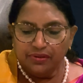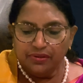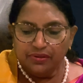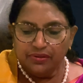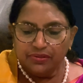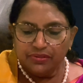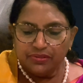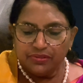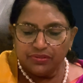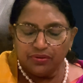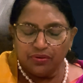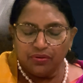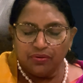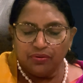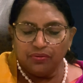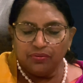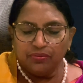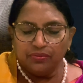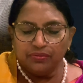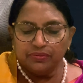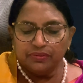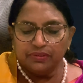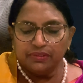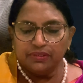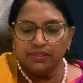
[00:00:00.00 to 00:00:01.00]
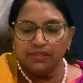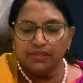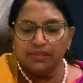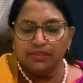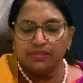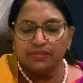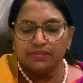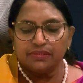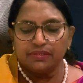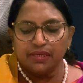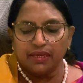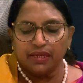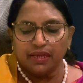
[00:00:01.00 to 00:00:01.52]
So the
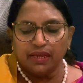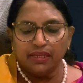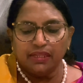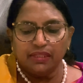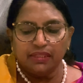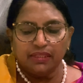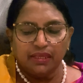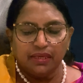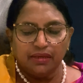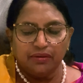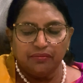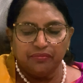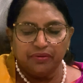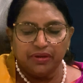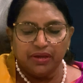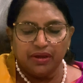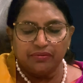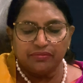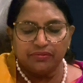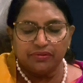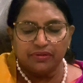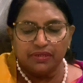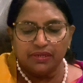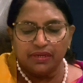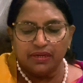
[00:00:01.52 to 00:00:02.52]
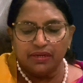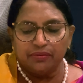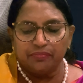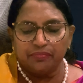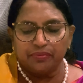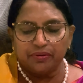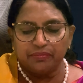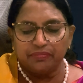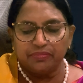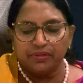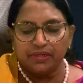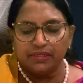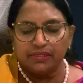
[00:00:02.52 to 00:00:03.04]
second thing we have to learn
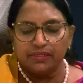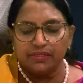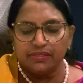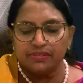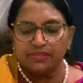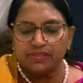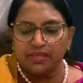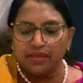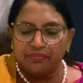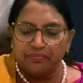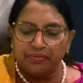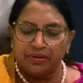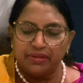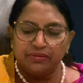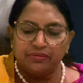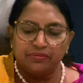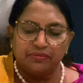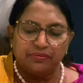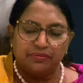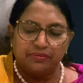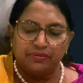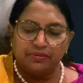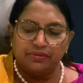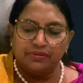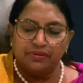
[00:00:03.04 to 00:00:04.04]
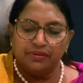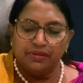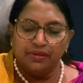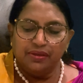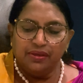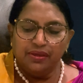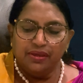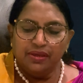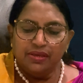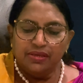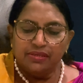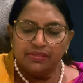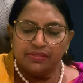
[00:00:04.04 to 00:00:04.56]
from her is servanthood.
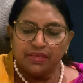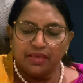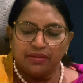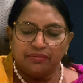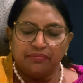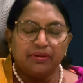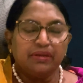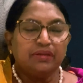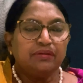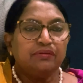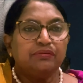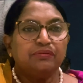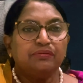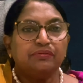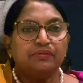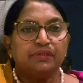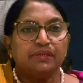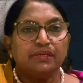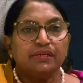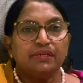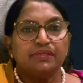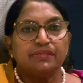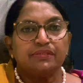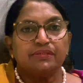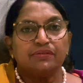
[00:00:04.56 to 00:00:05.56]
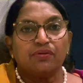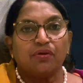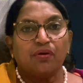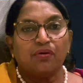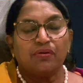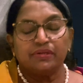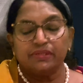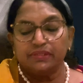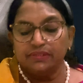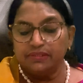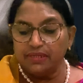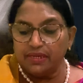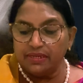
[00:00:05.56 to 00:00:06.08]
Servanthood is
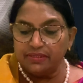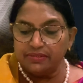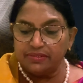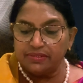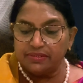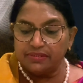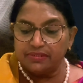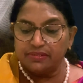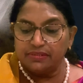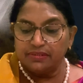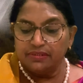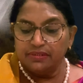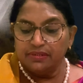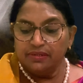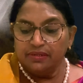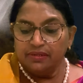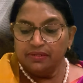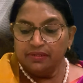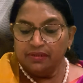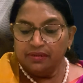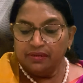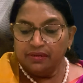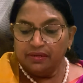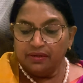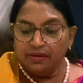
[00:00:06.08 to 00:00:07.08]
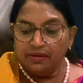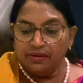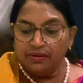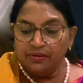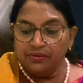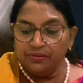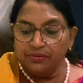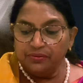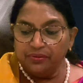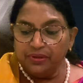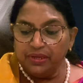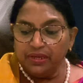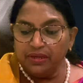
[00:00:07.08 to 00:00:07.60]
not just
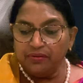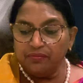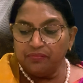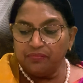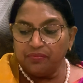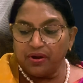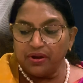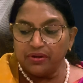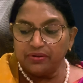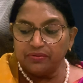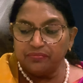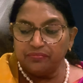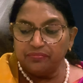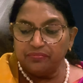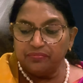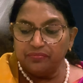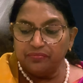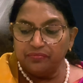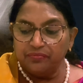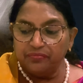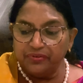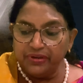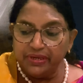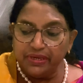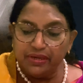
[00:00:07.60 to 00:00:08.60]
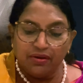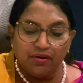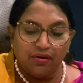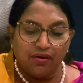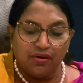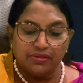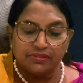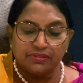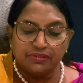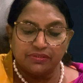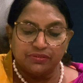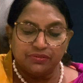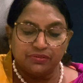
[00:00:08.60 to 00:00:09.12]
doing what we
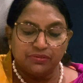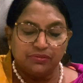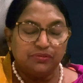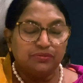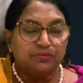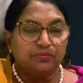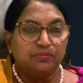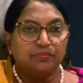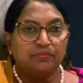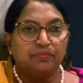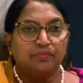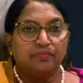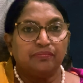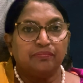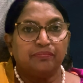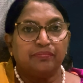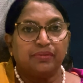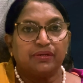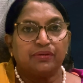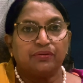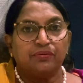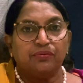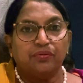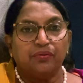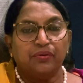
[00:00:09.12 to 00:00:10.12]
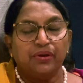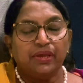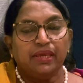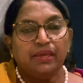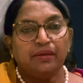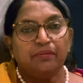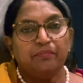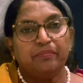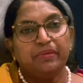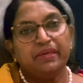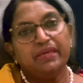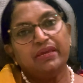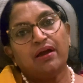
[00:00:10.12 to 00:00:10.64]
ask to do, but
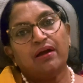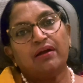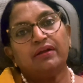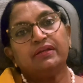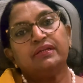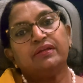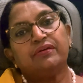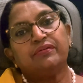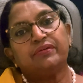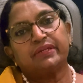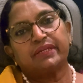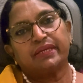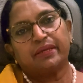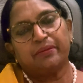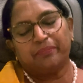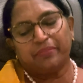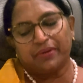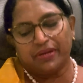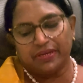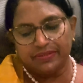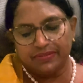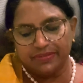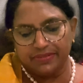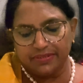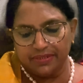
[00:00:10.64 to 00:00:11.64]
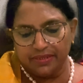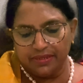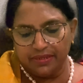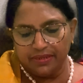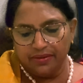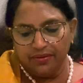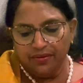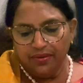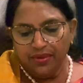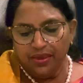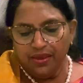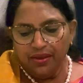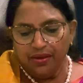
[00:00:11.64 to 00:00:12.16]
going beyond our capacity,
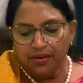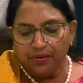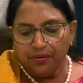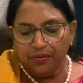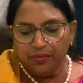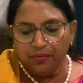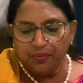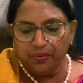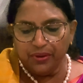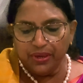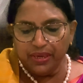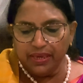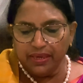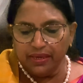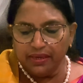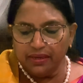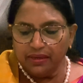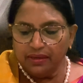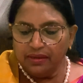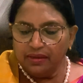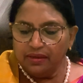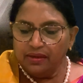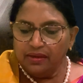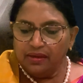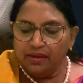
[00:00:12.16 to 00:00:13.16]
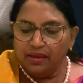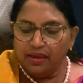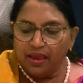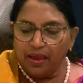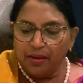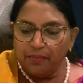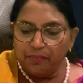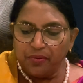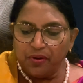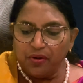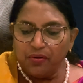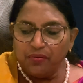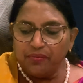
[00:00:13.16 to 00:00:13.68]
going
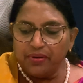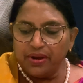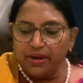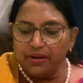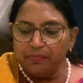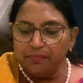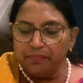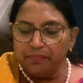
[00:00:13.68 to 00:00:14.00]
above and